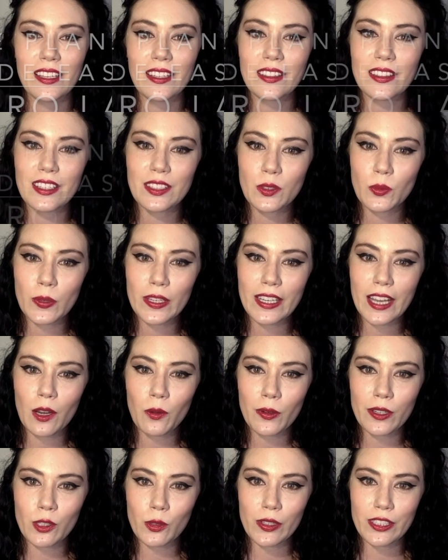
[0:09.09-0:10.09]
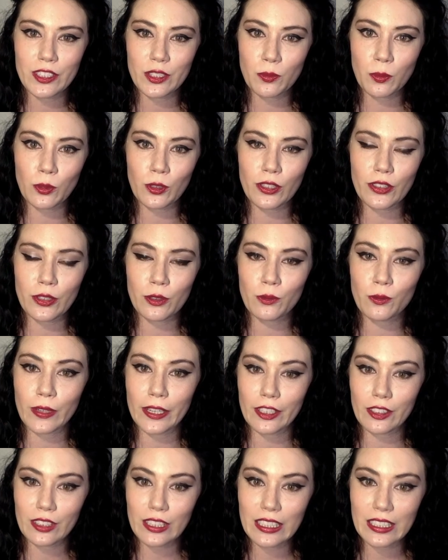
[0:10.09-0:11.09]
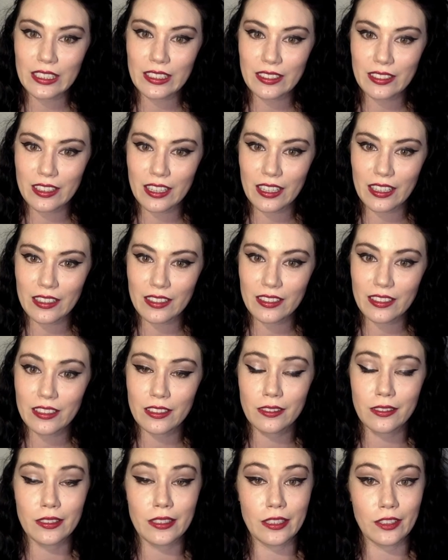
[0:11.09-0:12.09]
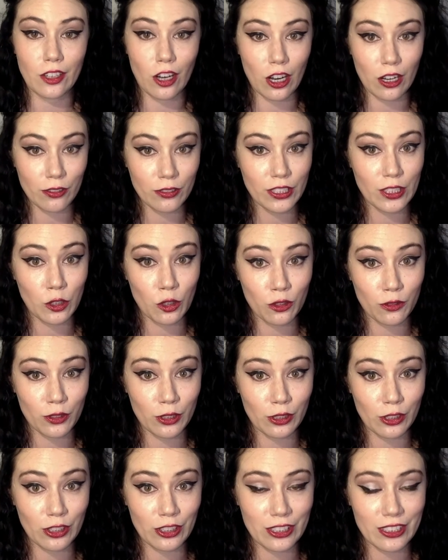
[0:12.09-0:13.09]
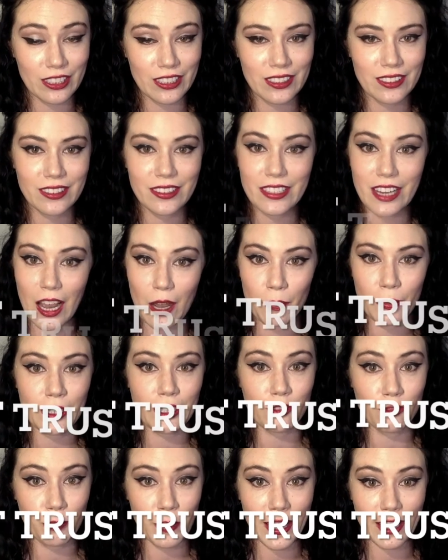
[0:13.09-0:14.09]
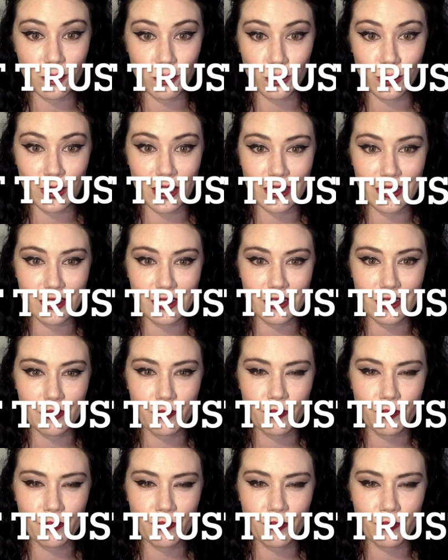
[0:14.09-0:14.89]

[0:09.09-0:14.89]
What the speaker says: This week I want to explore the rarely discussed and often overlooked topic of pet trusts.